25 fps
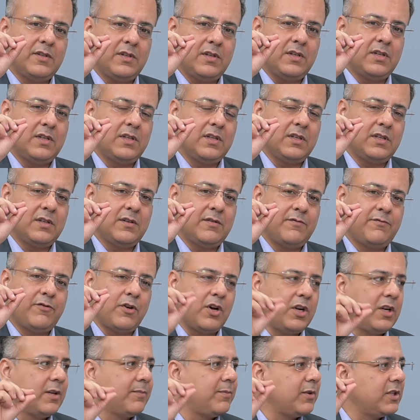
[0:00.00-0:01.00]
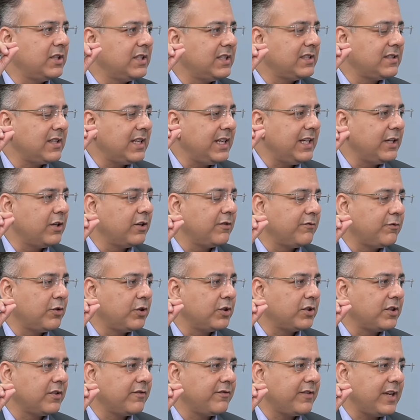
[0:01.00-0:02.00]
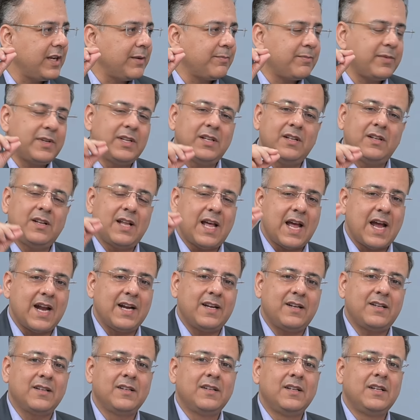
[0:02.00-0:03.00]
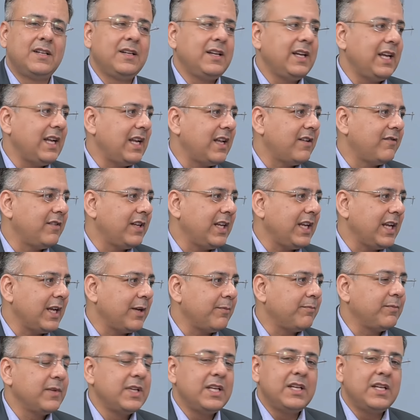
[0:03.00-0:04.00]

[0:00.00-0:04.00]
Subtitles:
follow up on this lead on 4th of April at 11 a.m.